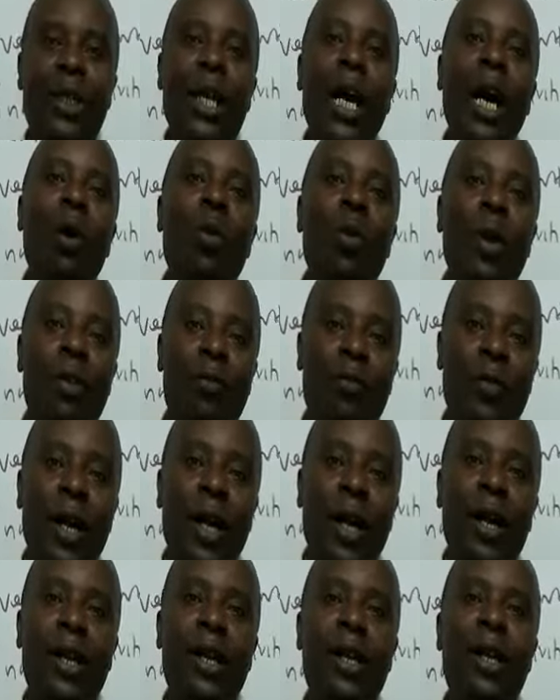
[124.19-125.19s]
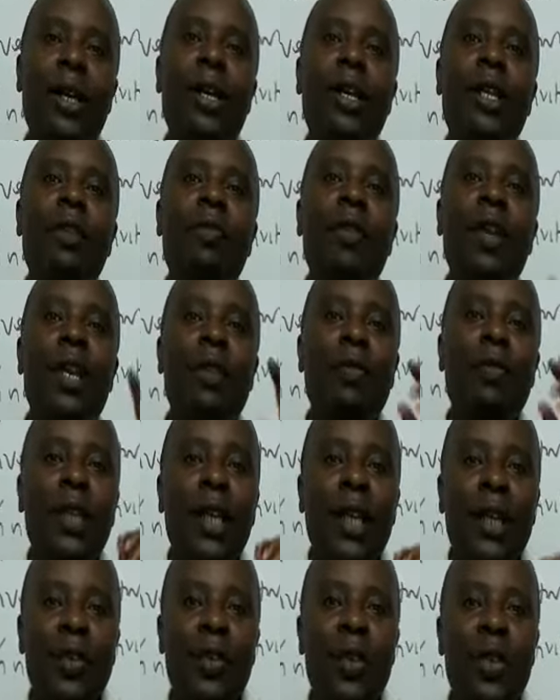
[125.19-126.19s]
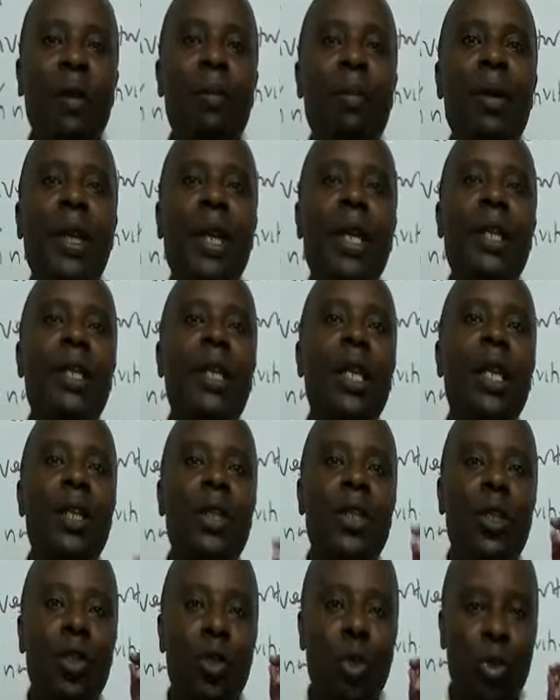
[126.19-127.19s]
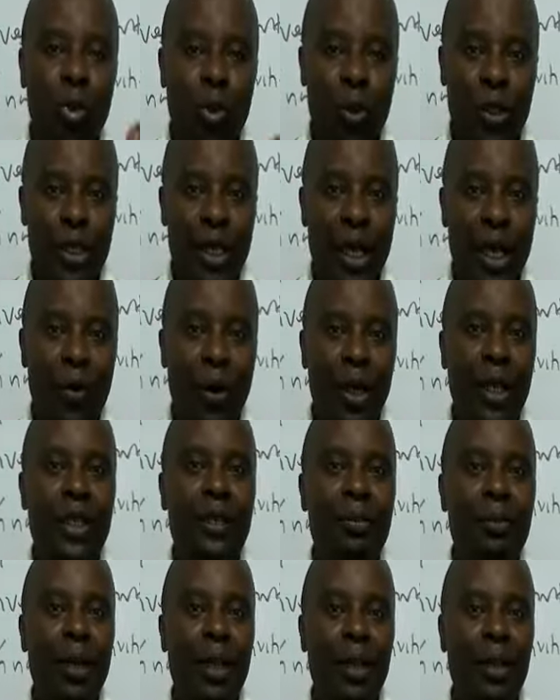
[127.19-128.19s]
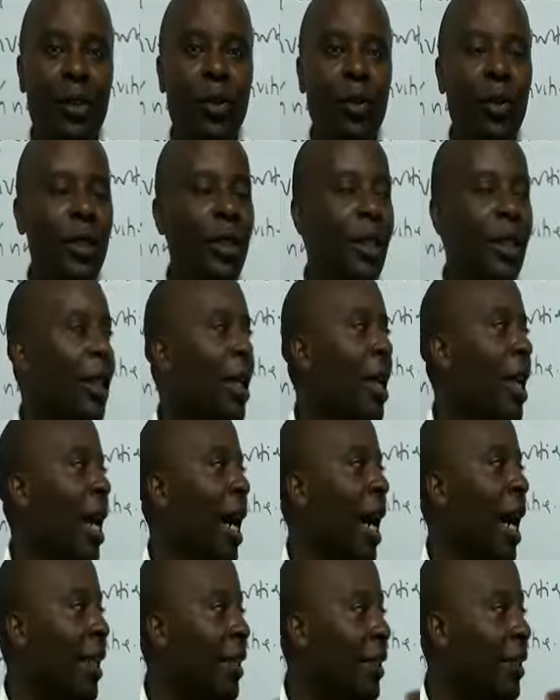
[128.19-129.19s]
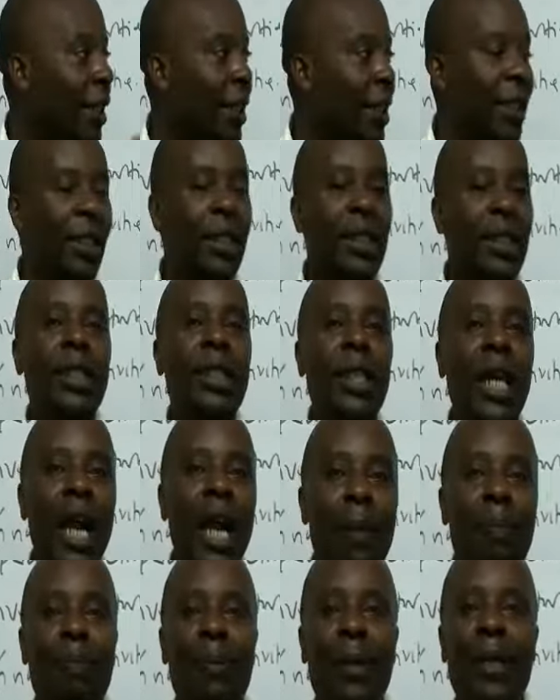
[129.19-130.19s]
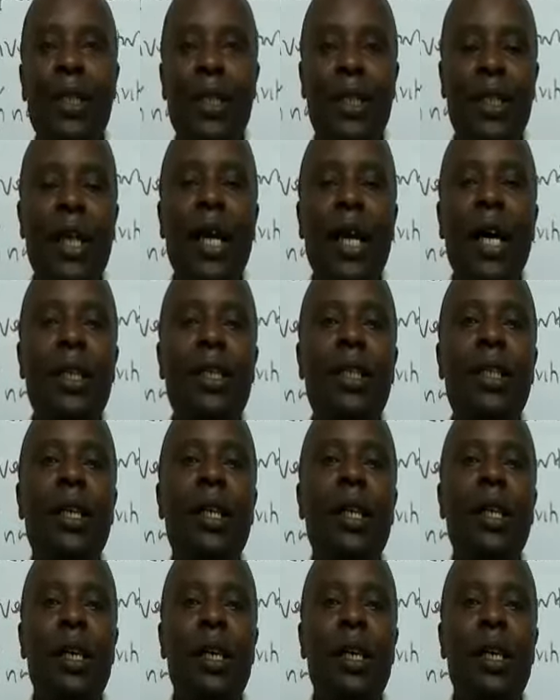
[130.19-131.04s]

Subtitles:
However, even if the examiner tells you to use direct method, and then it happens that